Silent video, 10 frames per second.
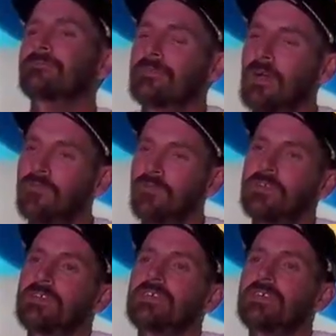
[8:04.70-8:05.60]

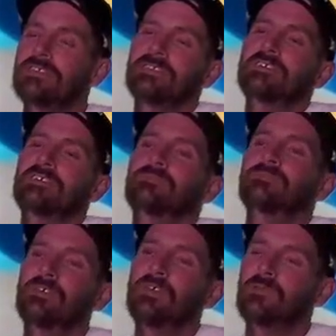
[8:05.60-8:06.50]
hopefully he gets in,
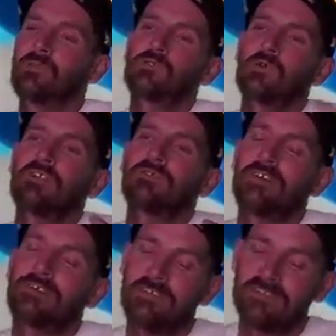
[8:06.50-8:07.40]
through his
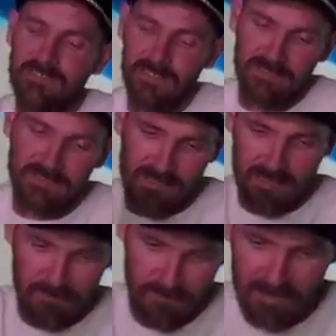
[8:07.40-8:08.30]
qualifying races, does his
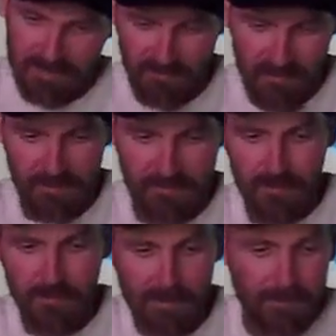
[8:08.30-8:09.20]
thing, makes that
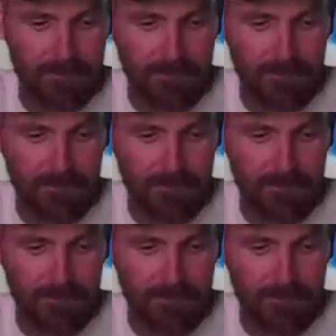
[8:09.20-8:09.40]
500, man.